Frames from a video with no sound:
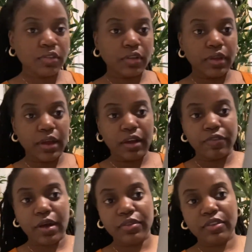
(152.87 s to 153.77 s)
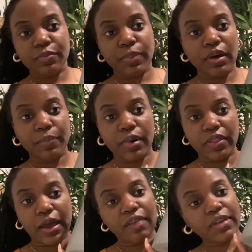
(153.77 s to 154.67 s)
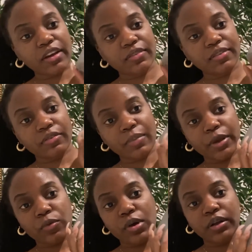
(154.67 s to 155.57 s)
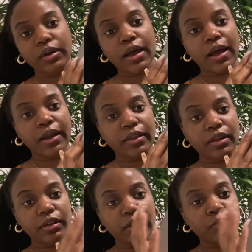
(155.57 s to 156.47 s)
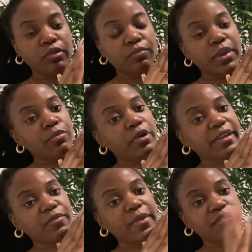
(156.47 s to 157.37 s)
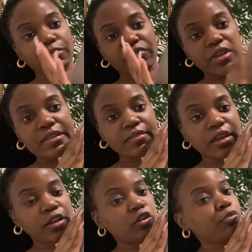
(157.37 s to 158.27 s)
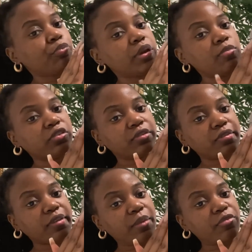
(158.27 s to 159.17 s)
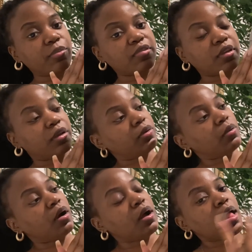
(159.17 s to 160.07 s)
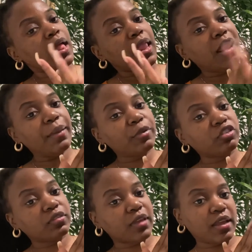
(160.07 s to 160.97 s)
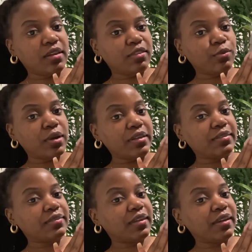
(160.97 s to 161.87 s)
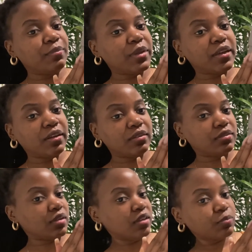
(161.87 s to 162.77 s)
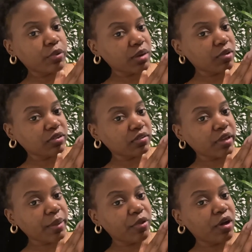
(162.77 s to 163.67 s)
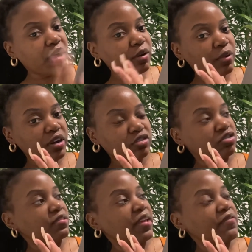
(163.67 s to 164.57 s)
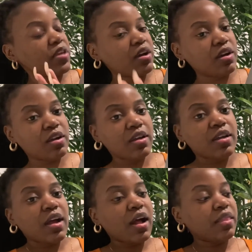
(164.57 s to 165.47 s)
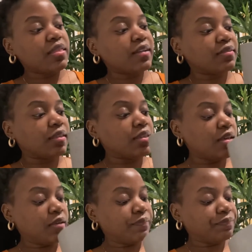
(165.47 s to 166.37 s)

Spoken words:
yeah, I found this plant pot. They have like a ceramic one, and it was a bit more expensive, but it looked pretty much the same. So I'm gonna say, you know what, let me just get this one instead because it's pretty much the same. The other one is just heavier, and that's the thing.